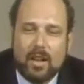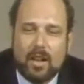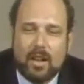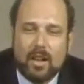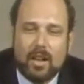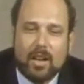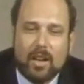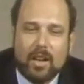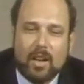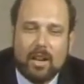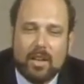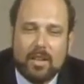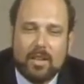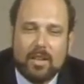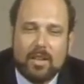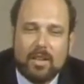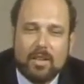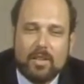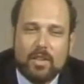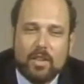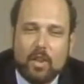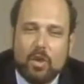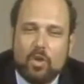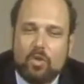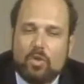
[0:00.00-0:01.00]
the
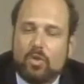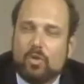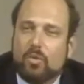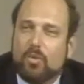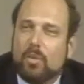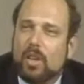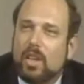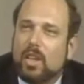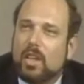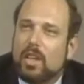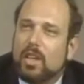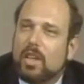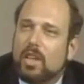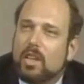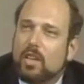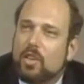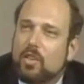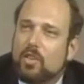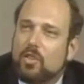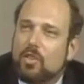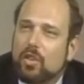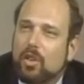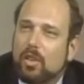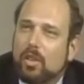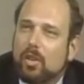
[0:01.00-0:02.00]
user really can
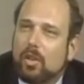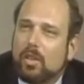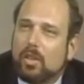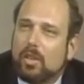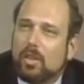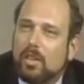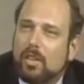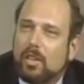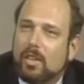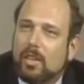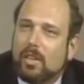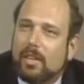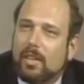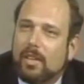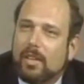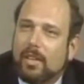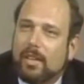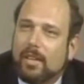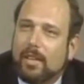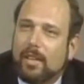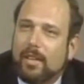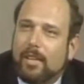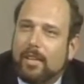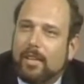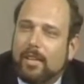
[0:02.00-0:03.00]
control
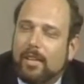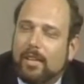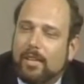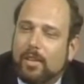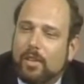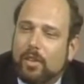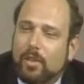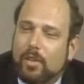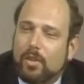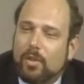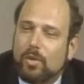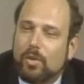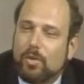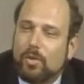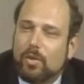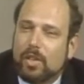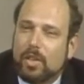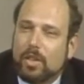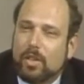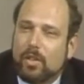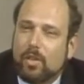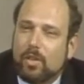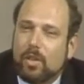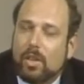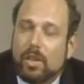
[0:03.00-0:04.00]
who
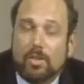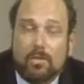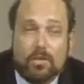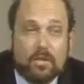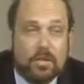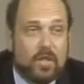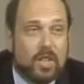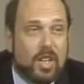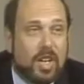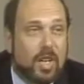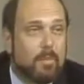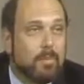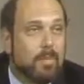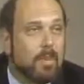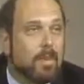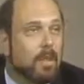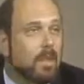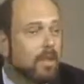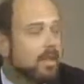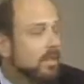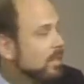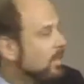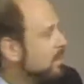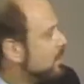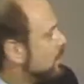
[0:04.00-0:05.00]
they're calling. For example,